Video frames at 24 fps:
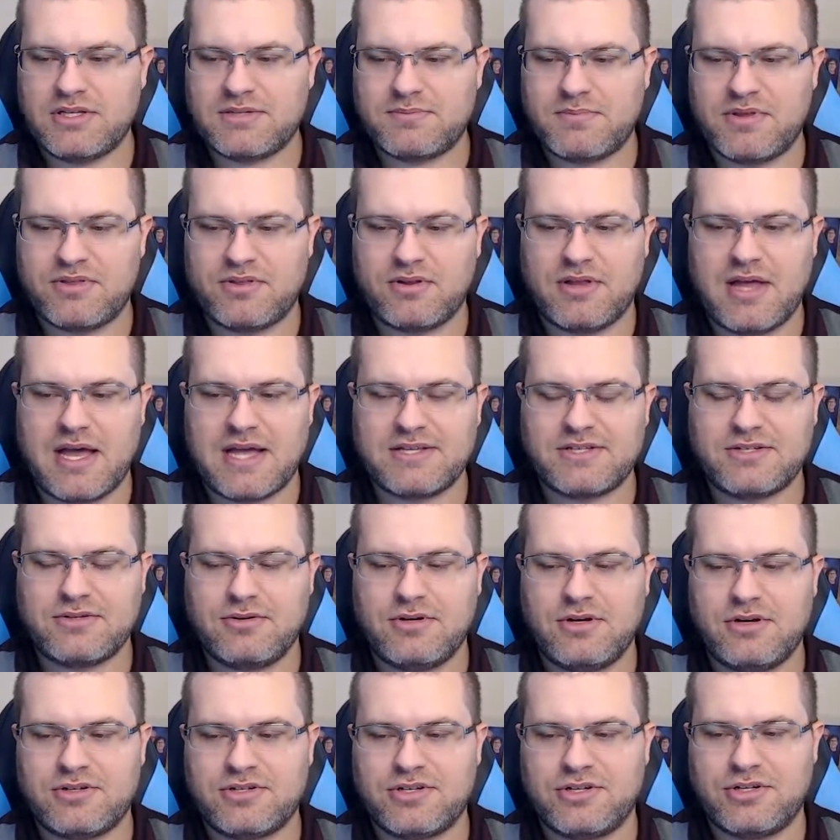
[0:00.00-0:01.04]
Spent the last 2
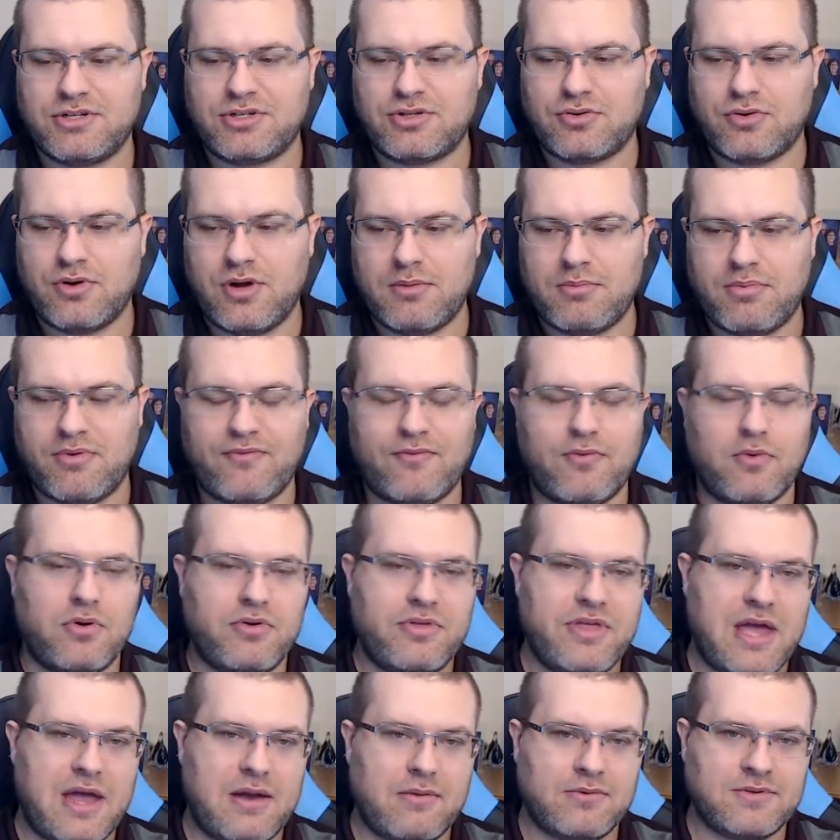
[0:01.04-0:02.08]
years in Detroit. Before
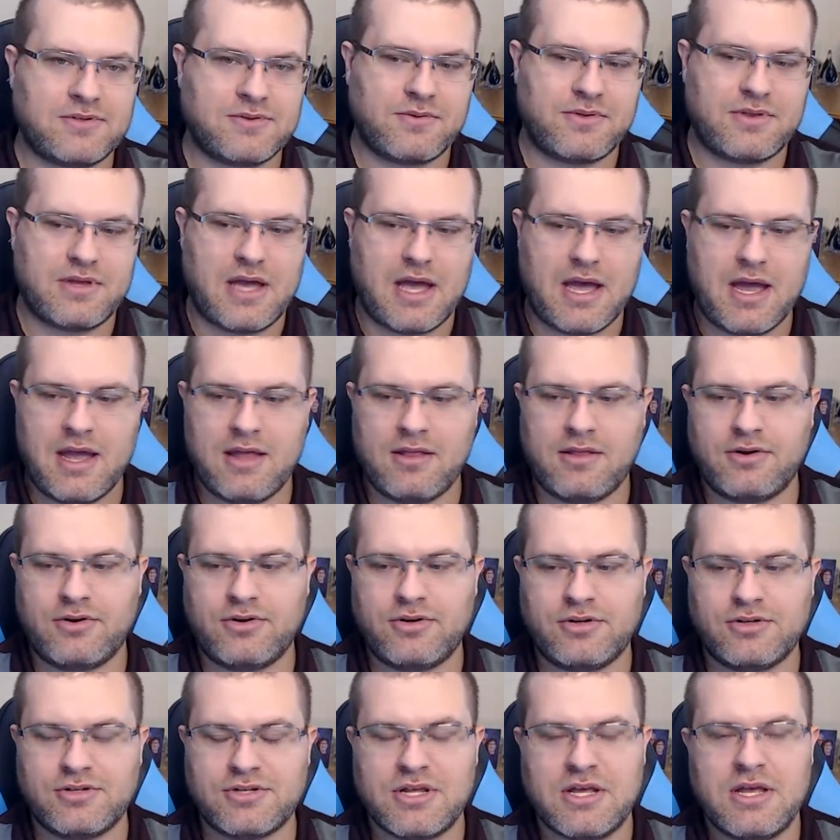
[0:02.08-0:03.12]
that was with the
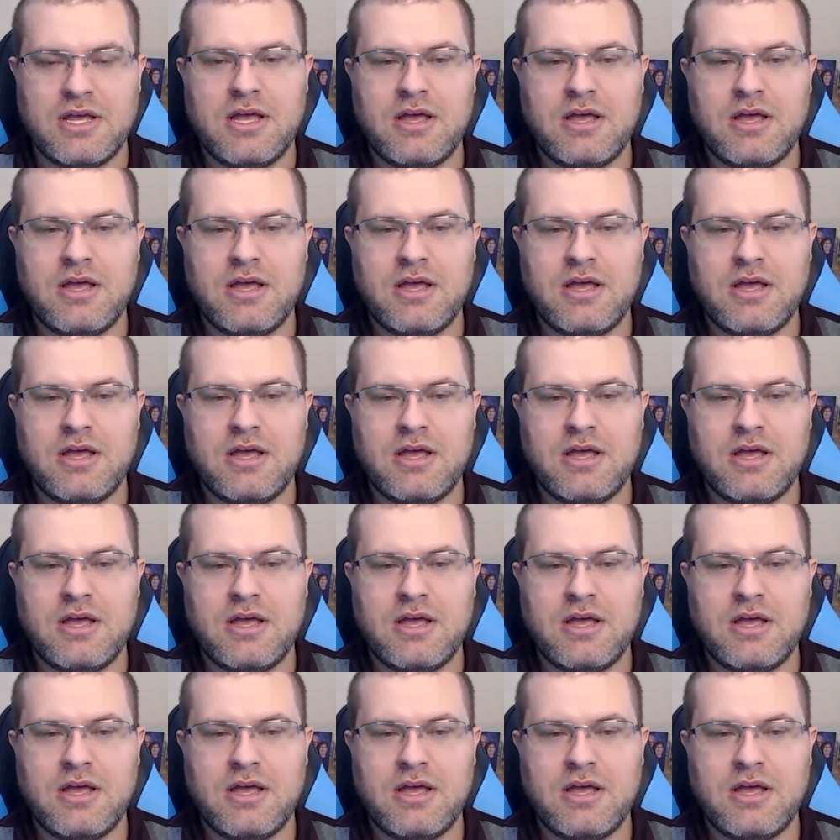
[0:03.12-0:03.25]
Islanders.